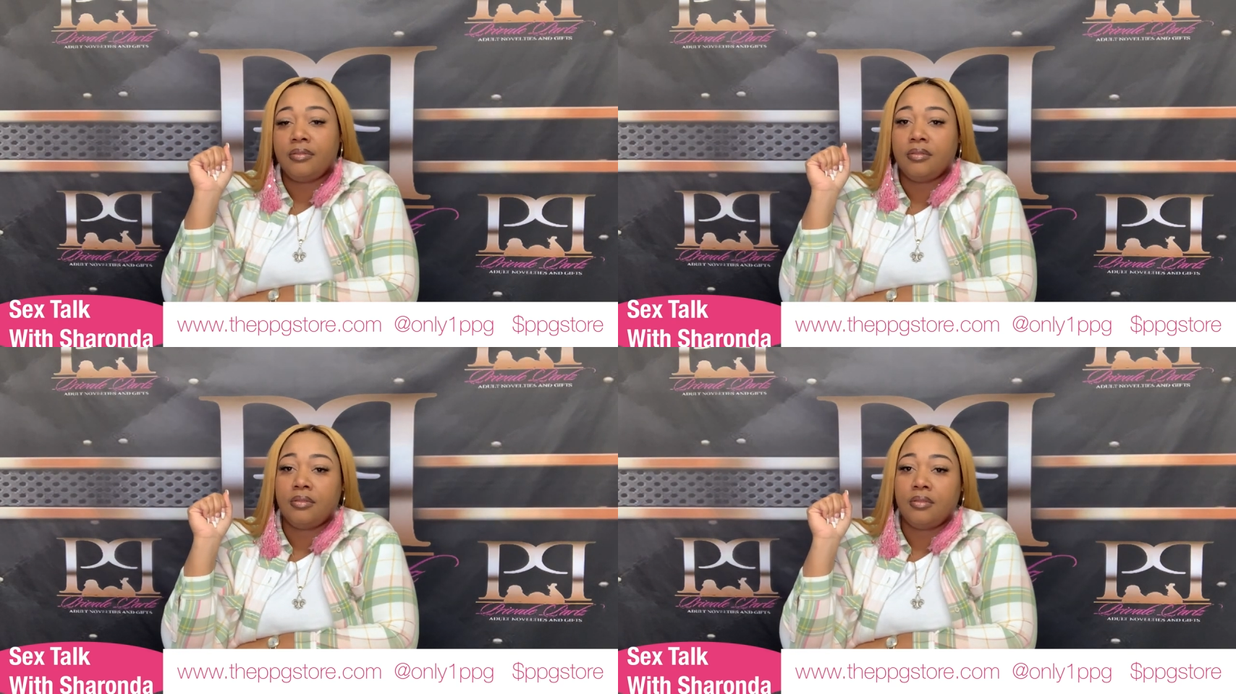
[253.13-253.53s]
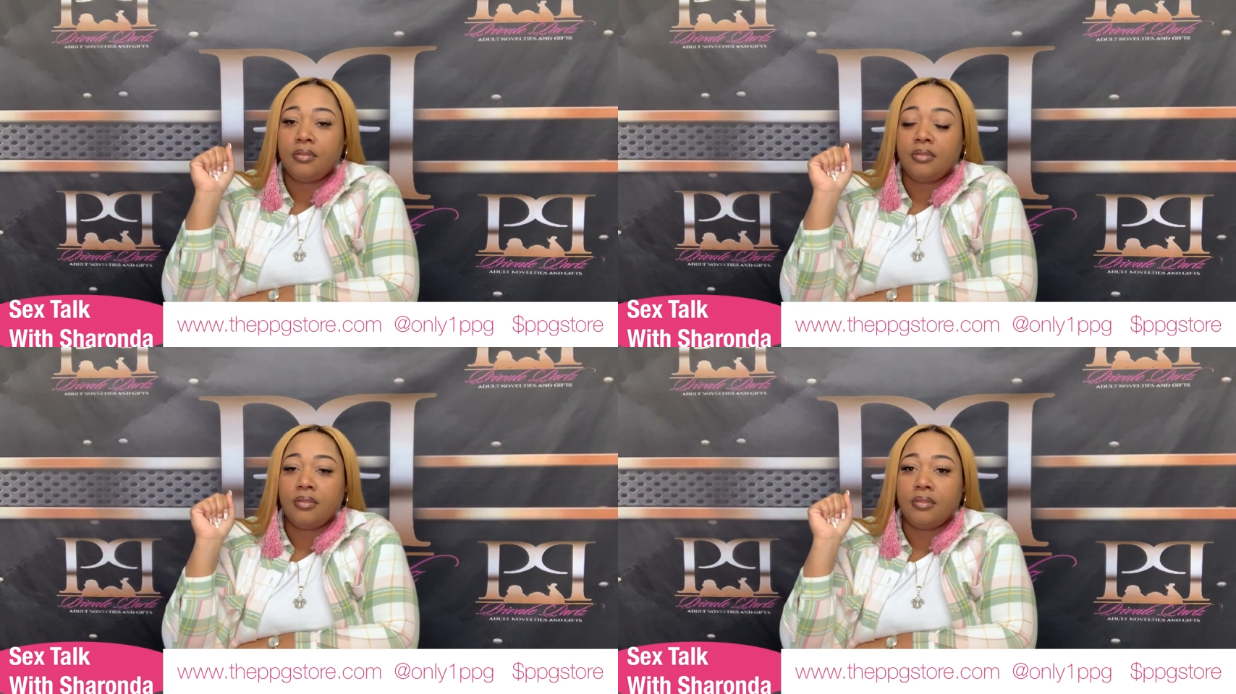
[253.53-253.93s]

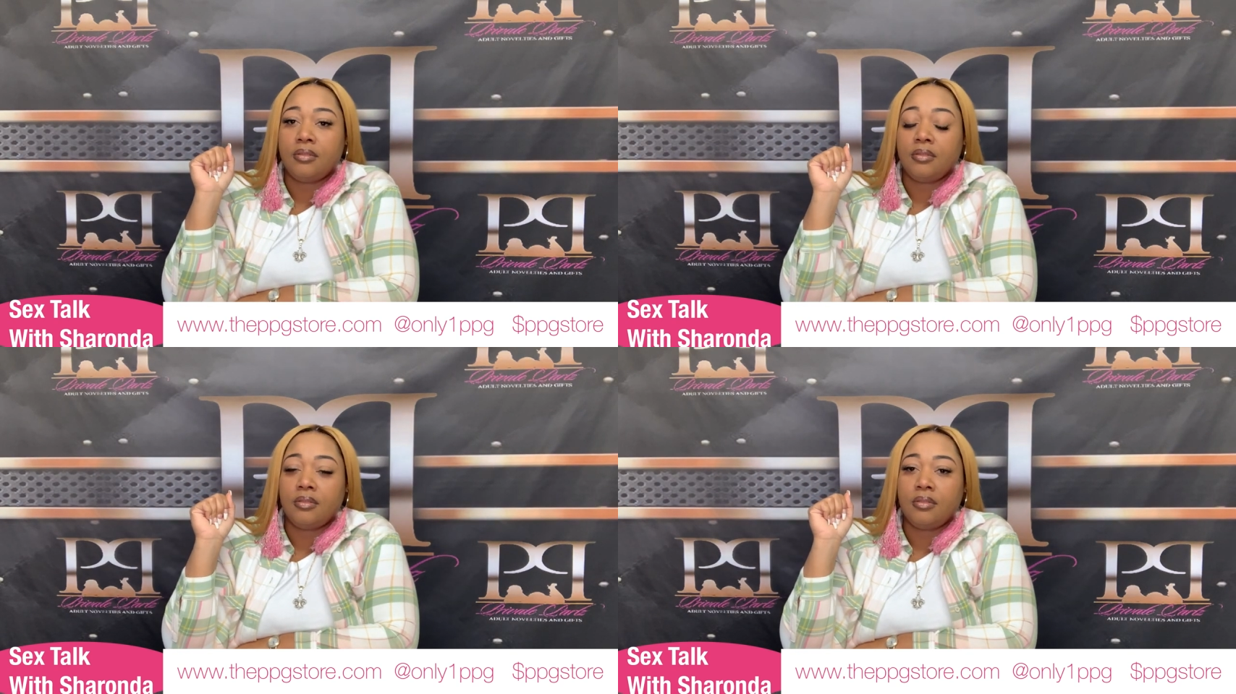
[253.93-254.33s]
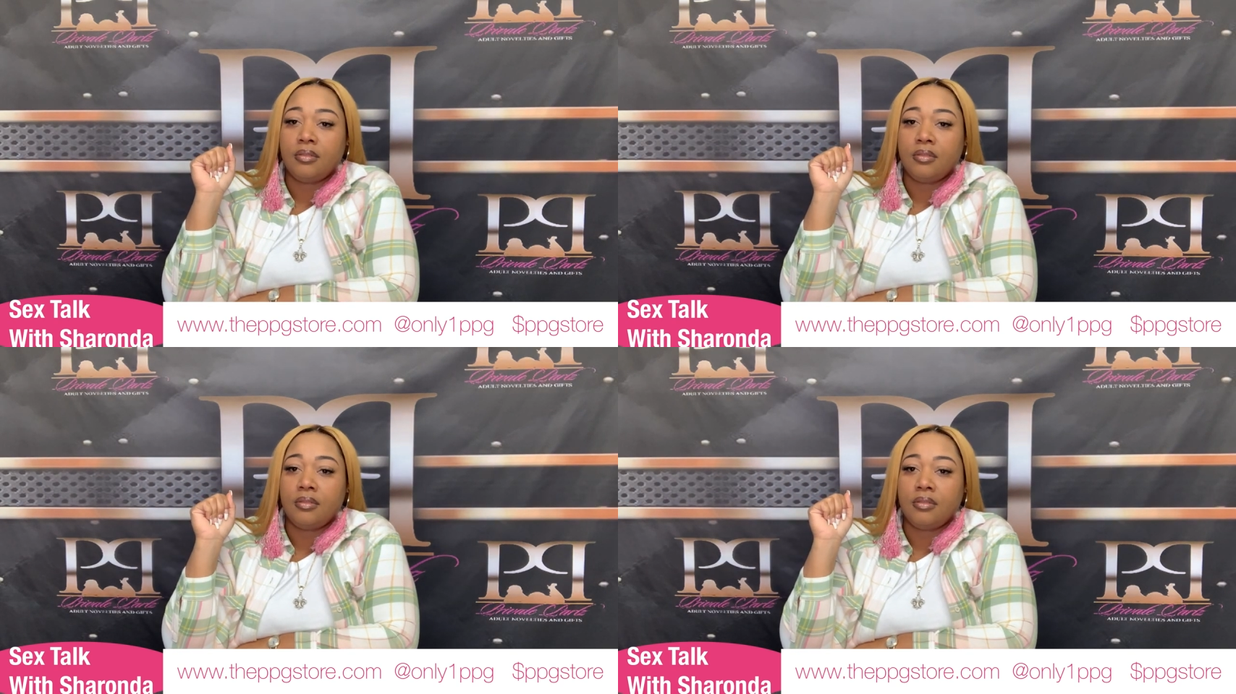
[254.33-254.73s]

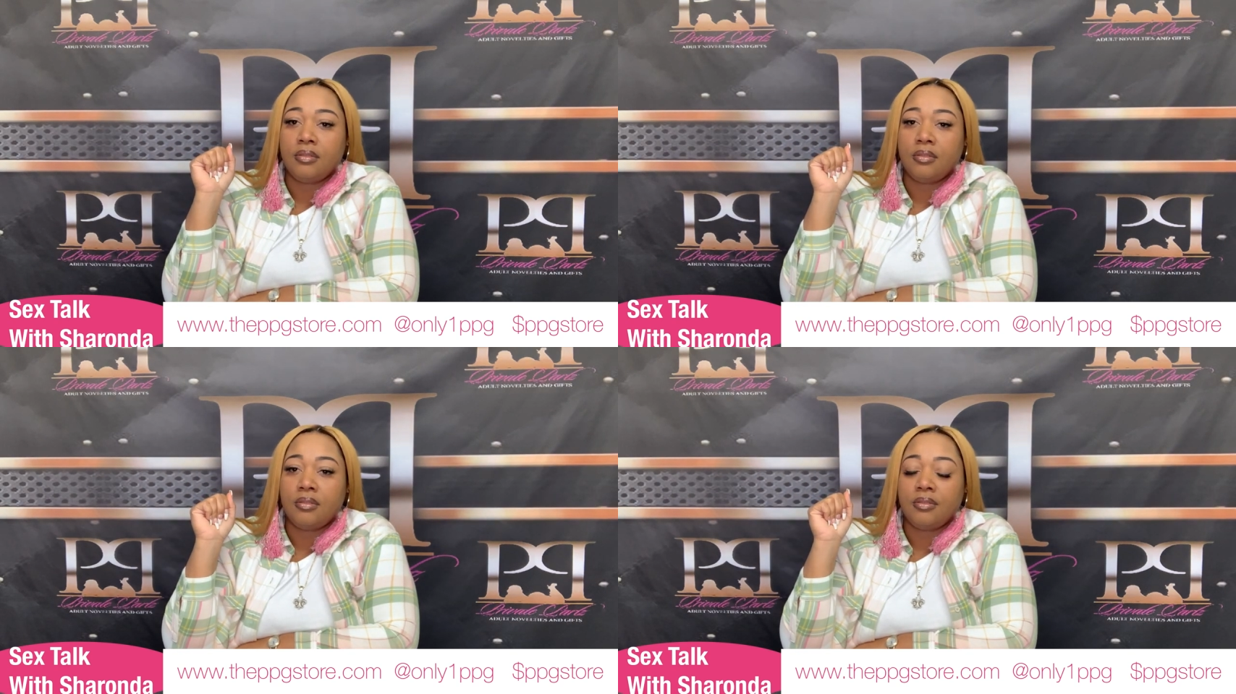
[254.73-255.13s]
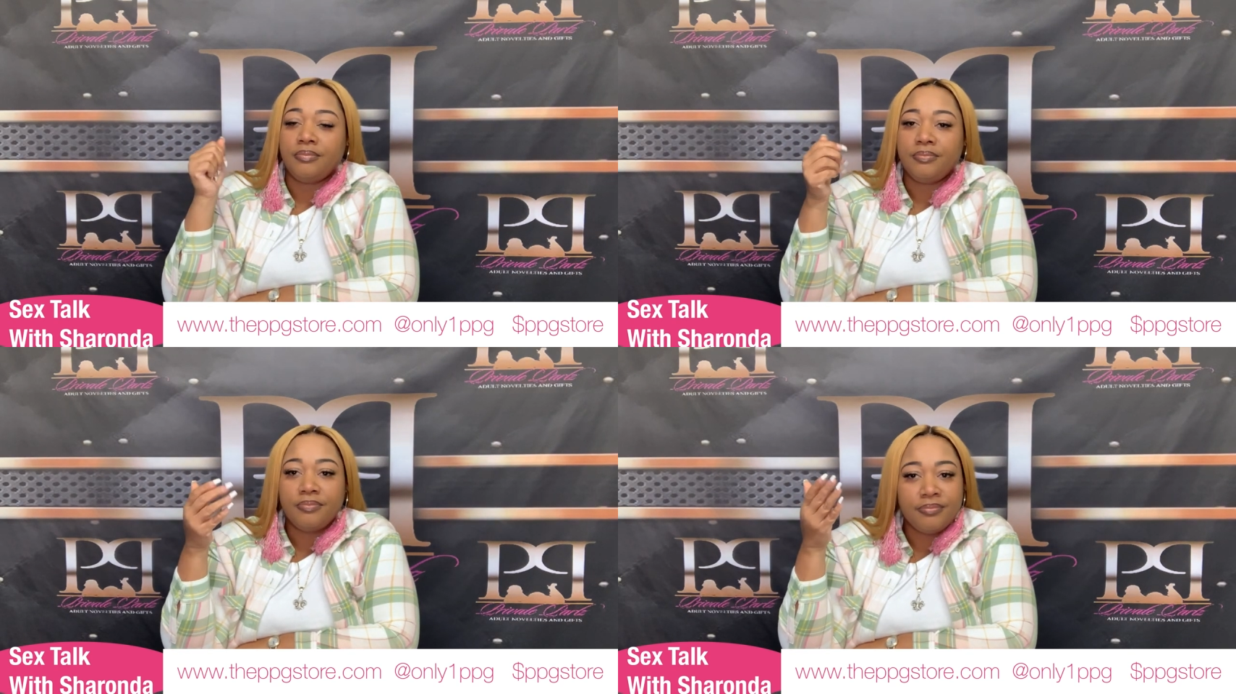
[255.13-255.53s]

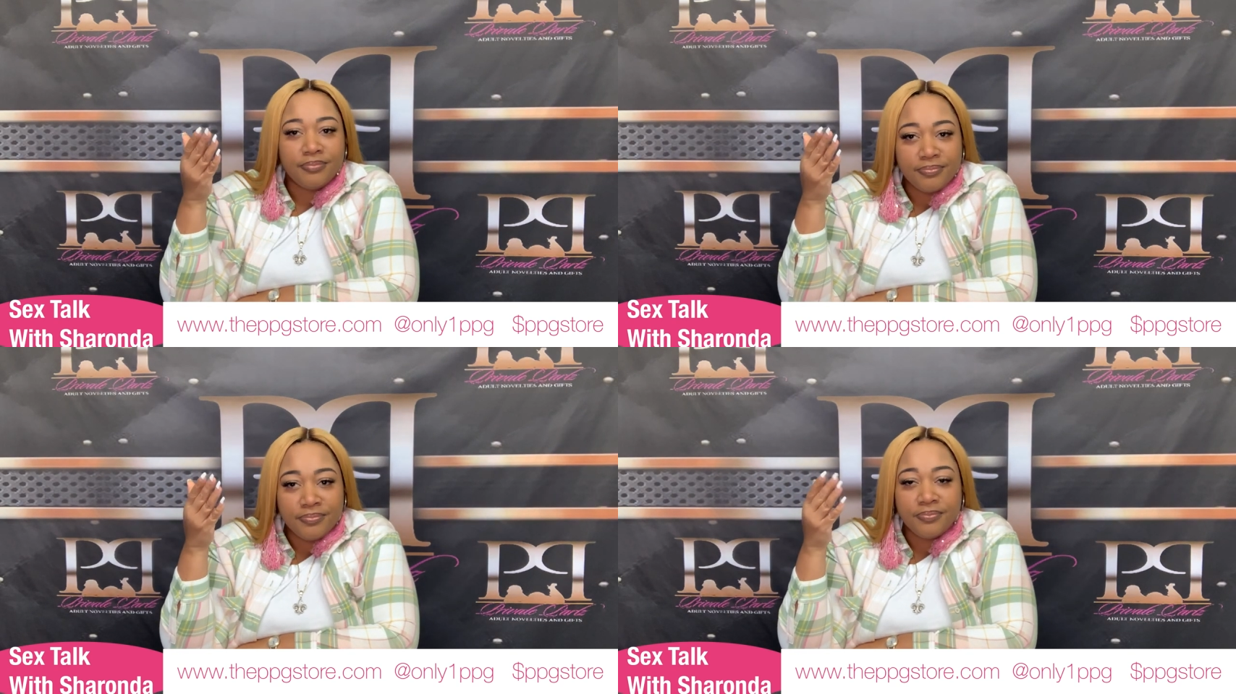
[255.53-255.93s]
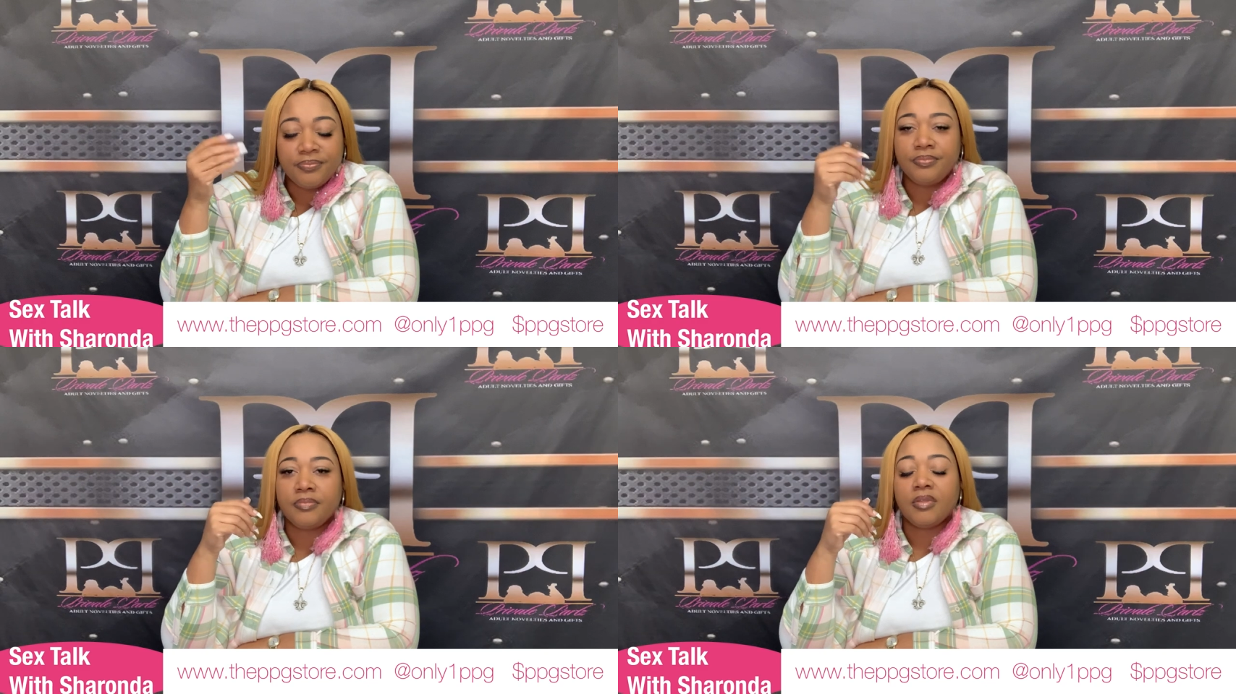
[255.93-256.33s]
(silence)